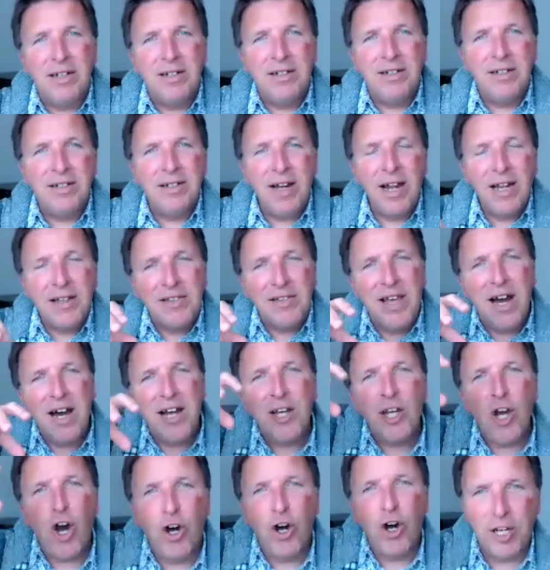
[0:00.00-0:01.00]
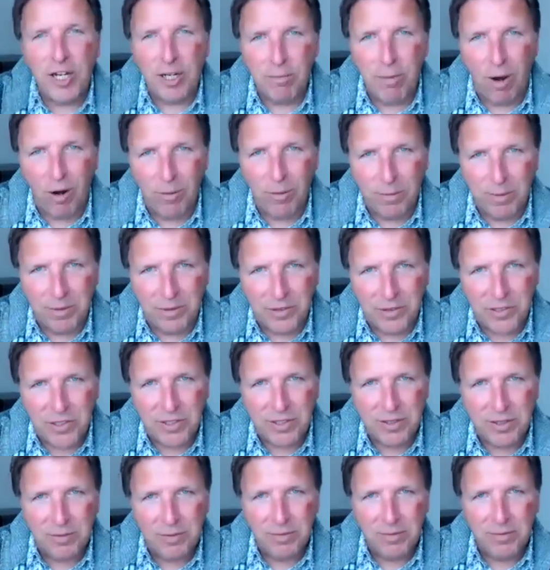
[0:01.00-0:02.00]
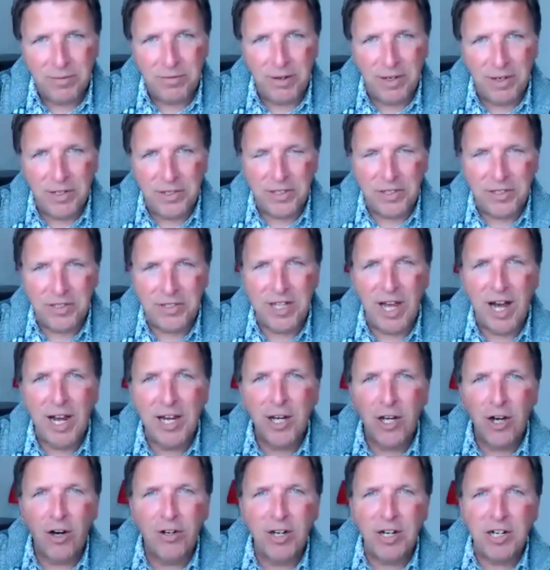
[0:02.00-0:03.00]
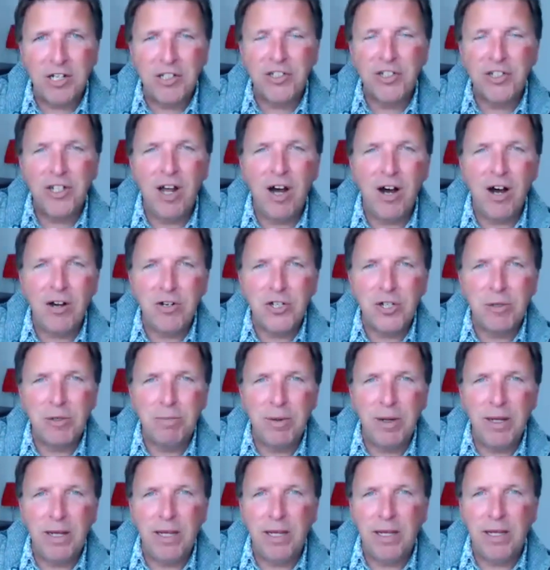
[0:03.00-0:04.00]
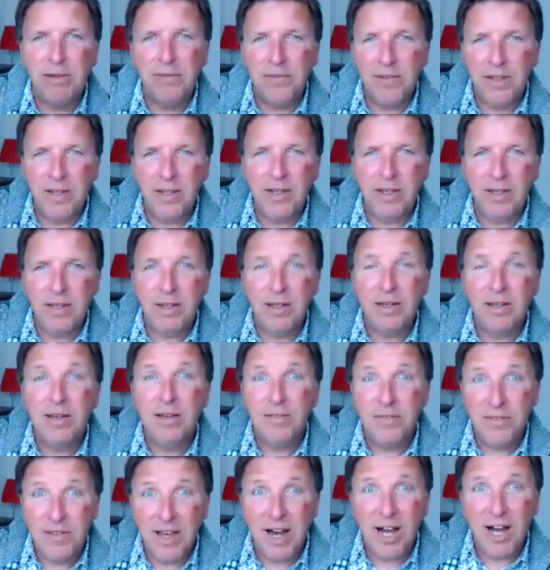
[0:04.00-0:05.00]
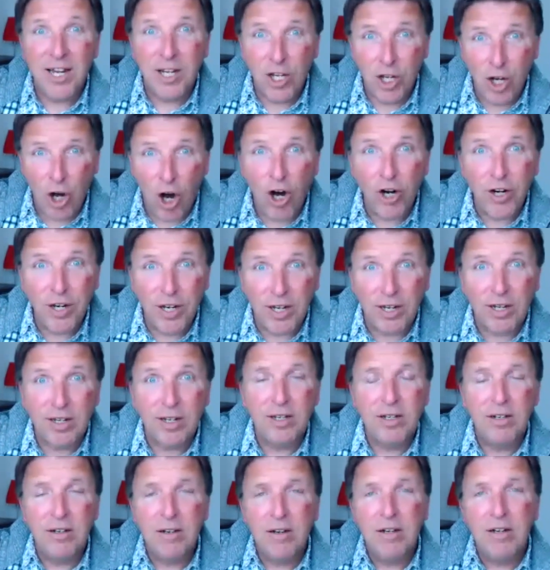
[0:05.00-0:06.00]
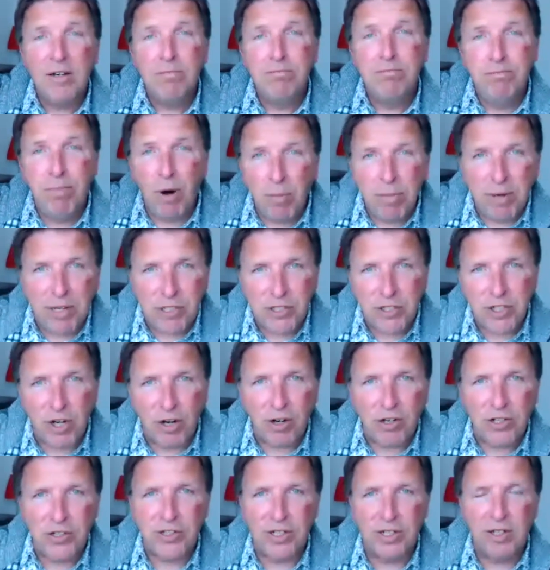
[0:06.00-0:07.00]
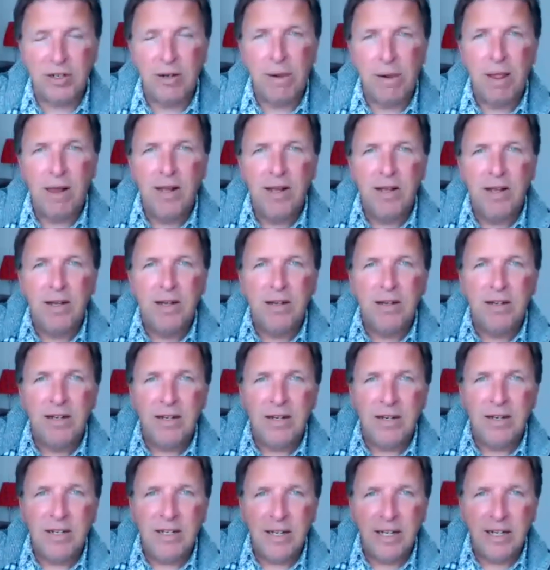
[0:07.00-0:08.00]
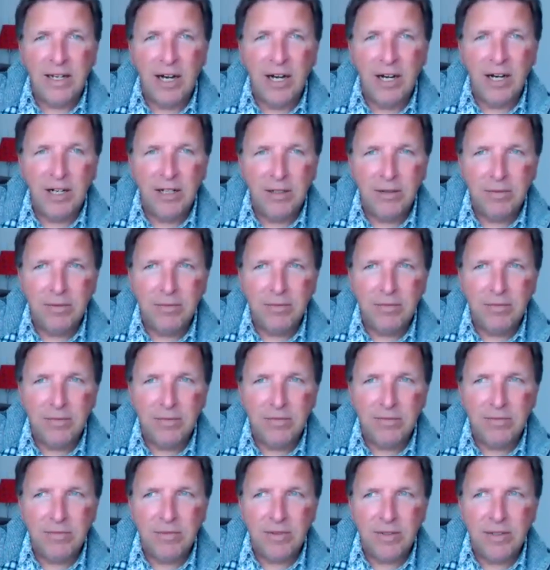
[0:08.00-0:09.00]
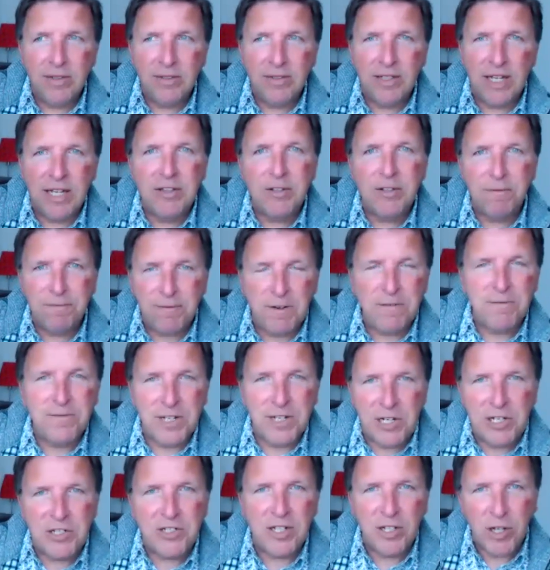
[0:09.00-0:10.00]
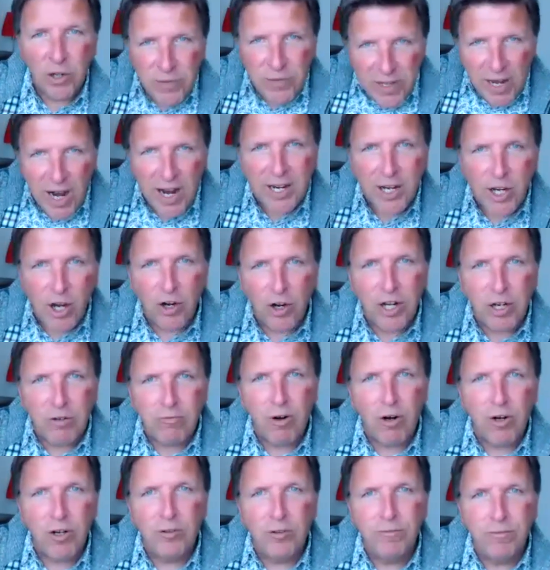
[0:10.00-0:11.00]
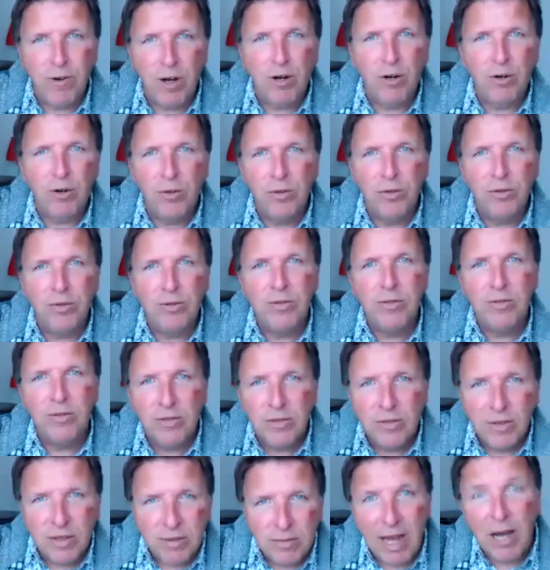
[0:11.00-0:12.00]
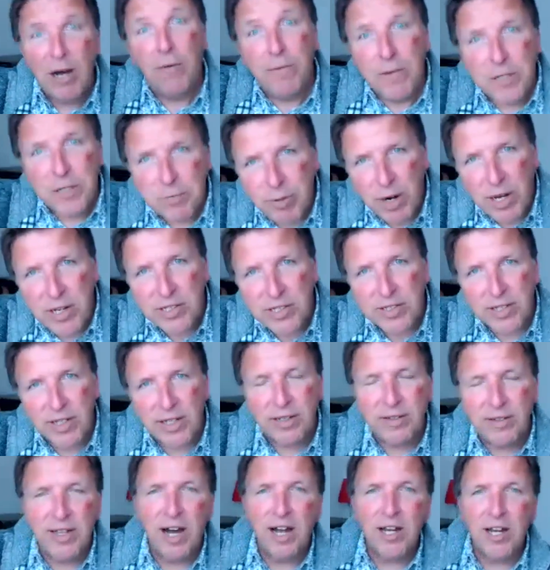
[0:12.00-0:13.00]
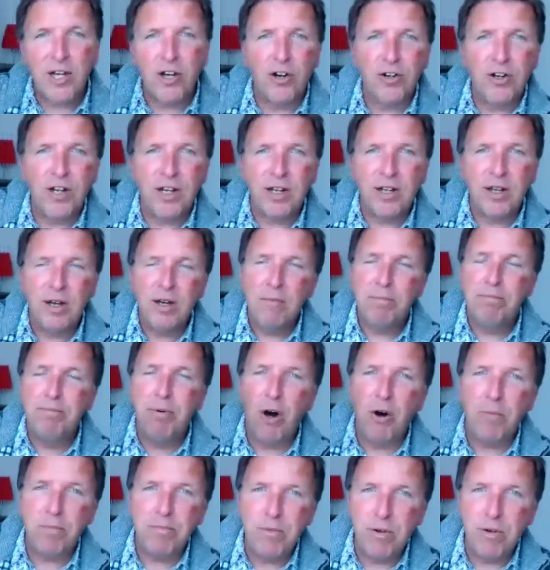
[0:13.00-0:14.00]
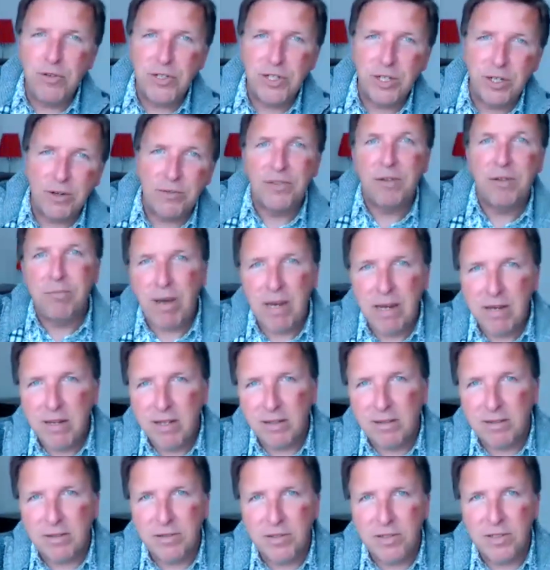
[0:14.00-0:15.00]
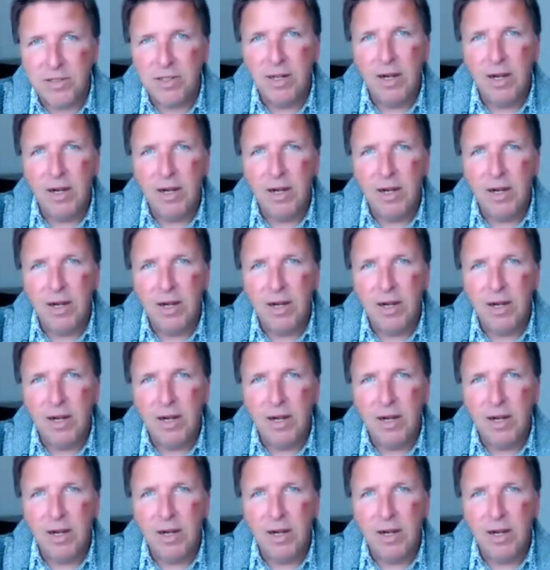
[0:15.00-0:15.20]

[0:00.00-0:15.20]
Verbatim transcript: like the iconic moments, for instance, the iconic Sinatra being the the iconic Bobby Soxer. Um, in the 50s, you know, the iconic rock and roll Elvis Presley, the iconic pop music of the Beatles.